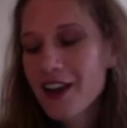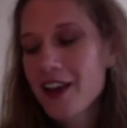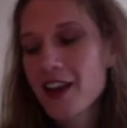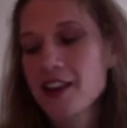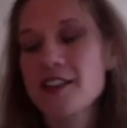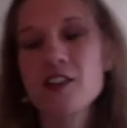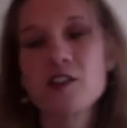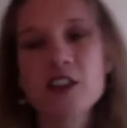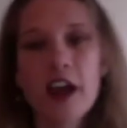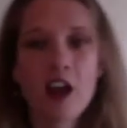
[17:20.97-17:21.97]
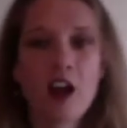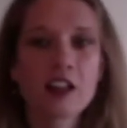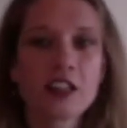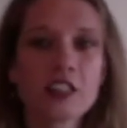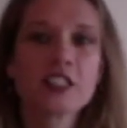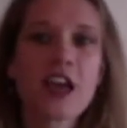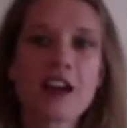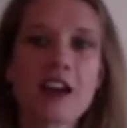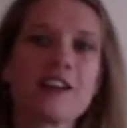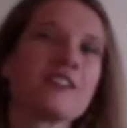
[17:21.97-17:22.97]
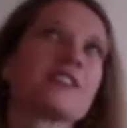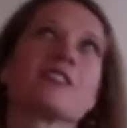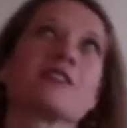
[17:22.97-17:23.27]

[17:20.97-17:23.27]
So technology is